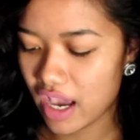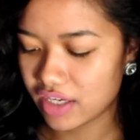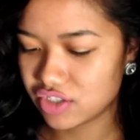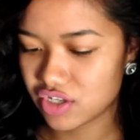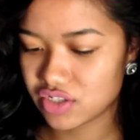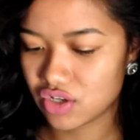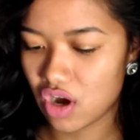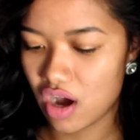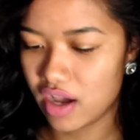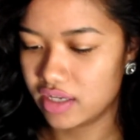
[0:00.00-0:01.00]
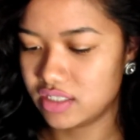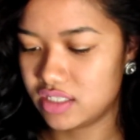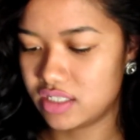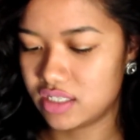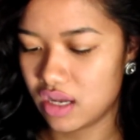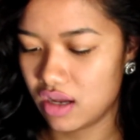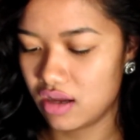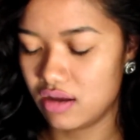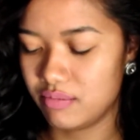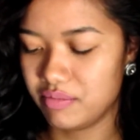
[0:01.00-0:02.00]
I just got
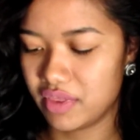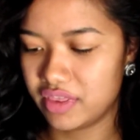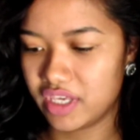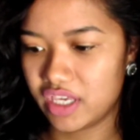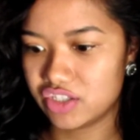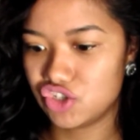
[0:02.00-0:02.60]
um, these